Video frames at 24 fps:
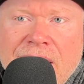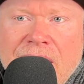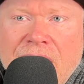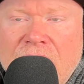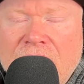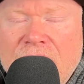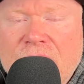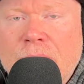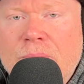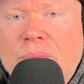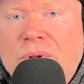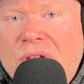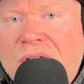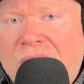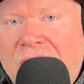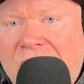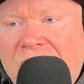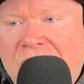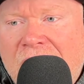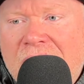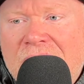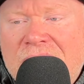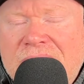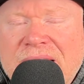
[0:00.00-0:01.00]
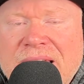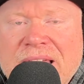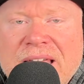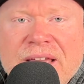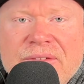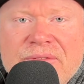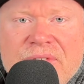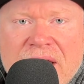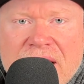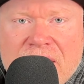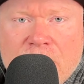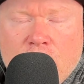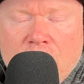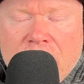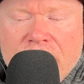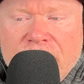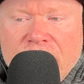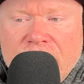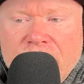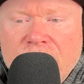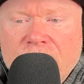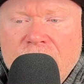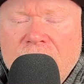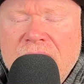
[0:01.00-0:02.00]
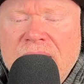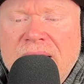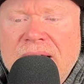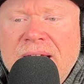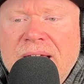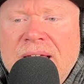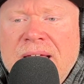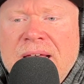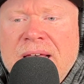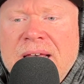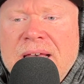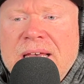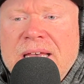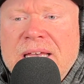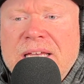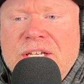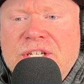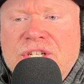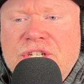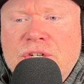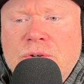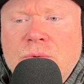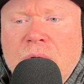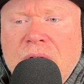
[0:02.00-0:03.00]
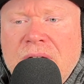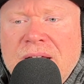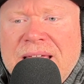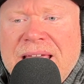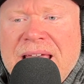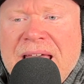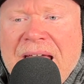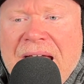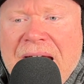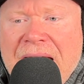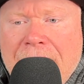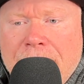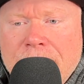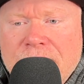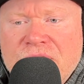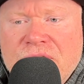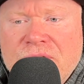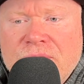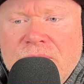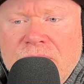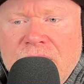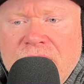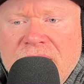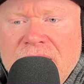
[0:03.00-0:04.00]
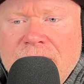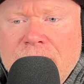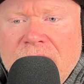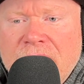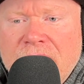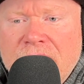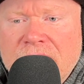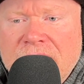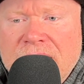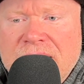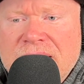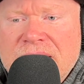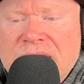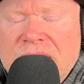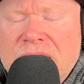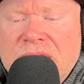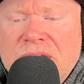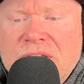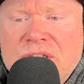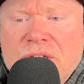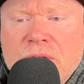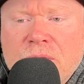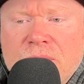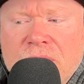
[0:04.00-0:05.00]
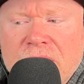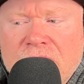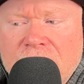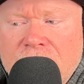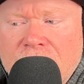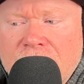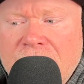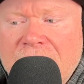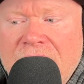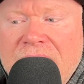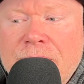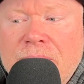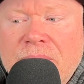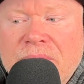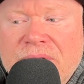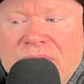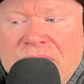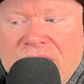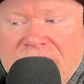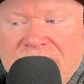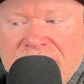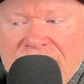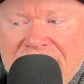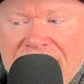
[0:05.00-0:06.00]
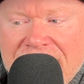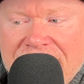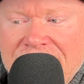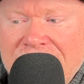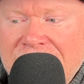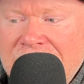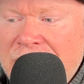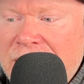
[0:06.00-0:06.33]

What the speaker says: on a blog and give that away for free is you want to capture their email list so that you're able to then